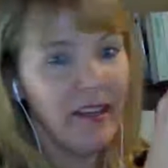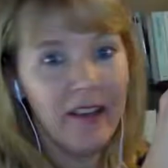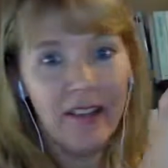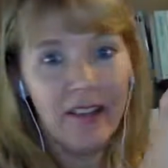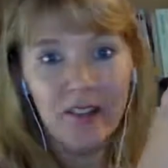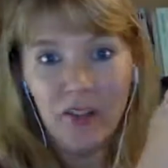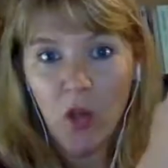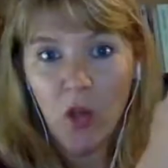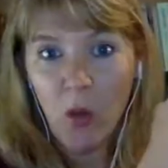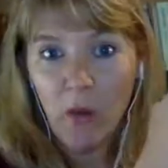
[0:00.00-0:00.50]

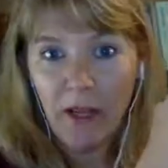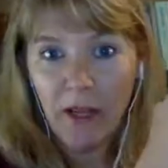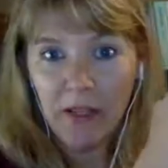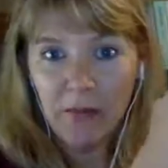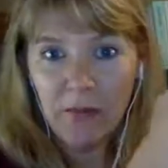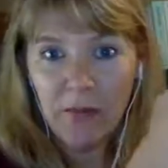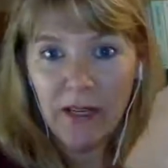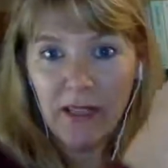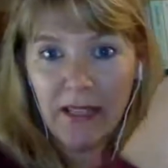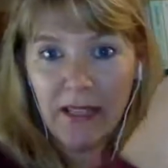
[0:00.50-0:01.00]
so much
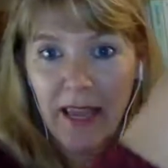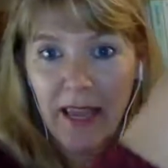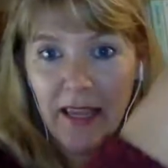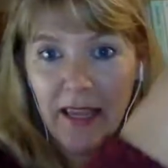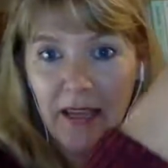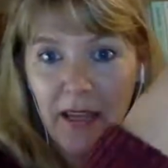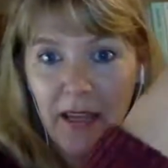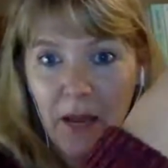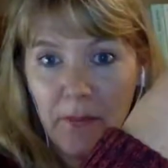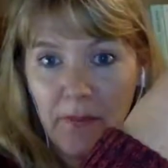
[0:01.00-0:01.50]
being
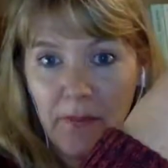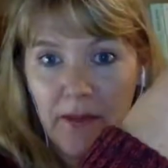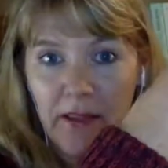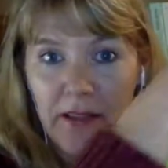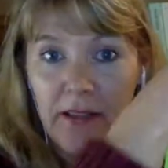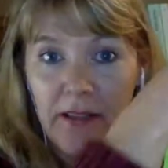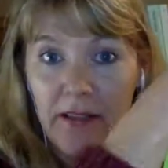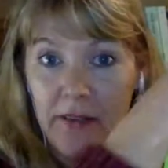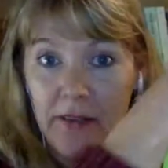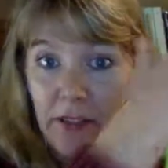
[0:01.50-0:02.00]
taken up
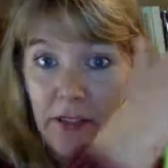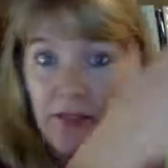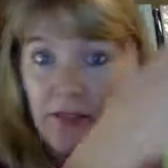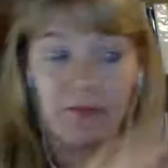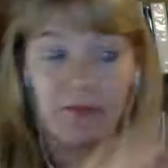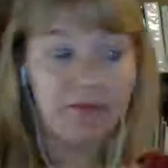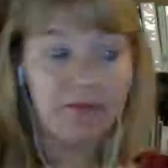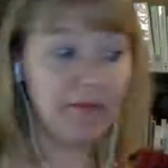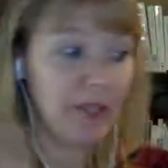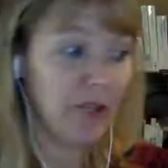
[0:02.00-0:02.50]
it just
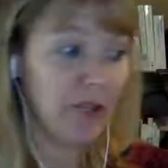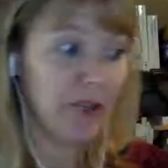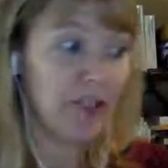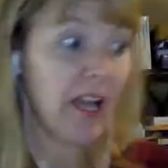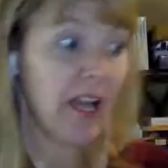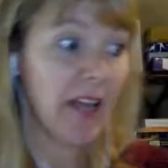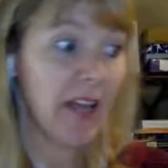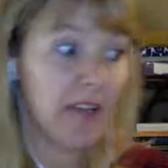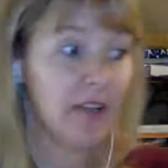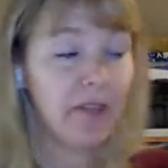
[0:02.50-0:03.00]
there's
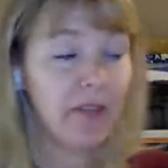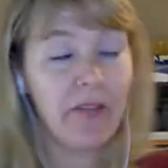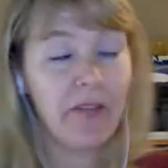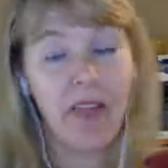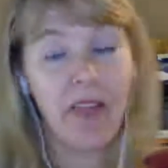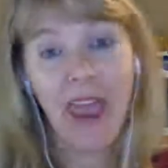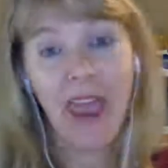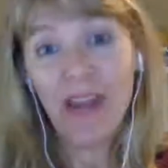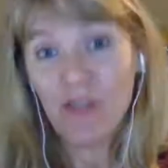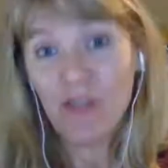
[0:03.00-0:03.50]
not enough
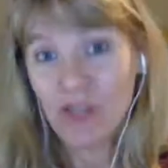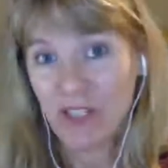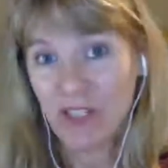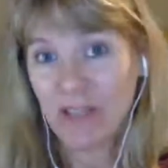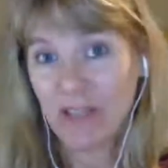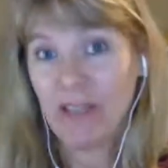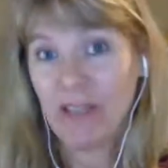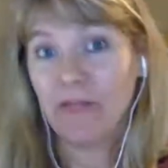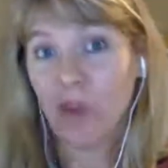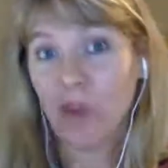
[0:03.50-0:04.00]
energy
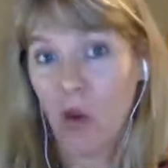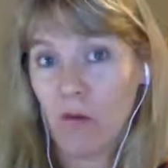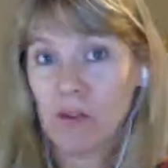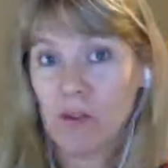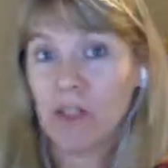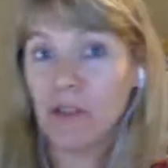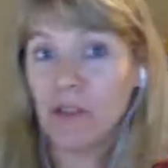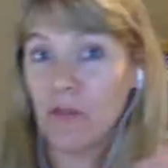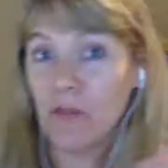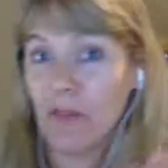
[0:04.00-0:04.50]
left over
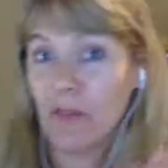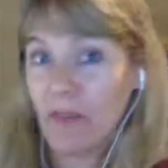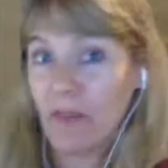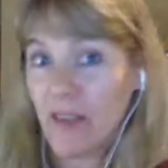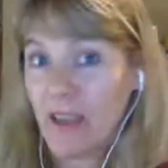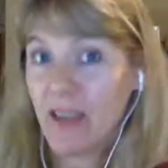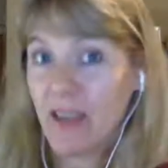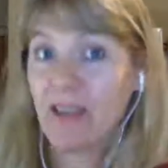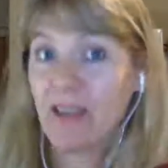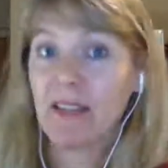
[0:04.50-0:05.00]
to do the
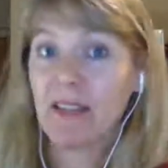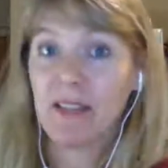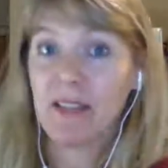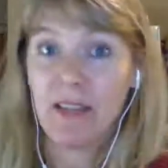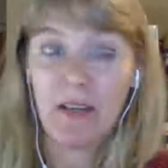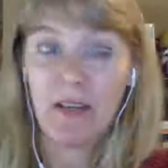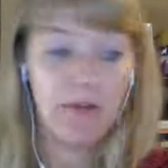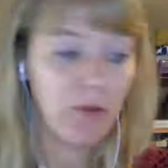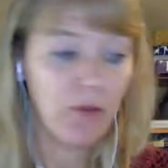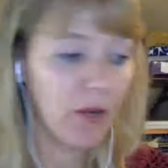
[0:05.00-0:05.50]
thinking that's
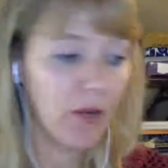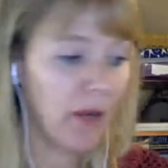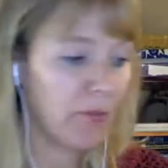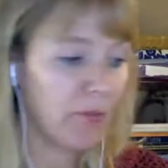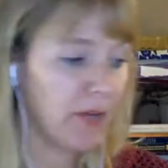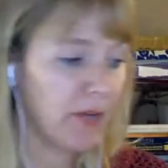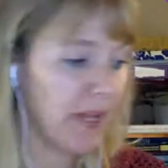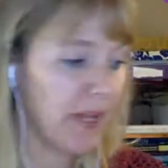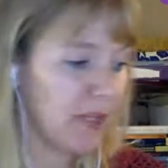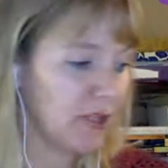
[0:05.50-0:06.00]
needed for
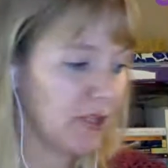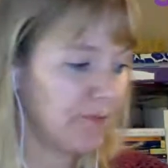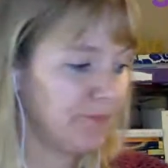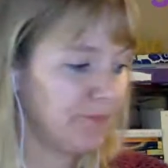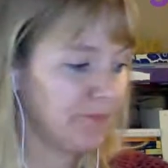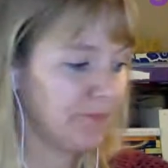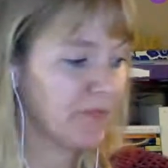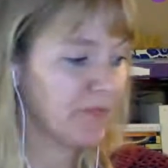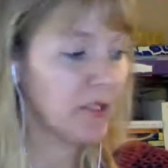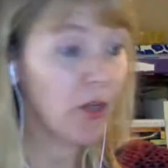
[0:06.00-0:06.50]
comprehension
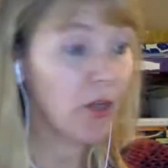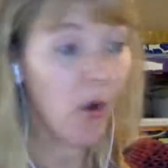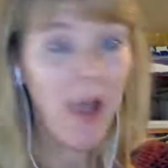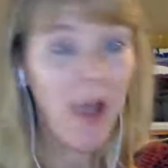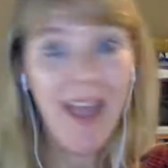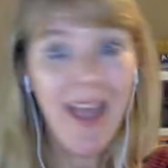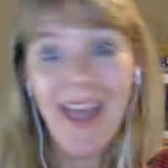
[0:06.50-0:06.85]
so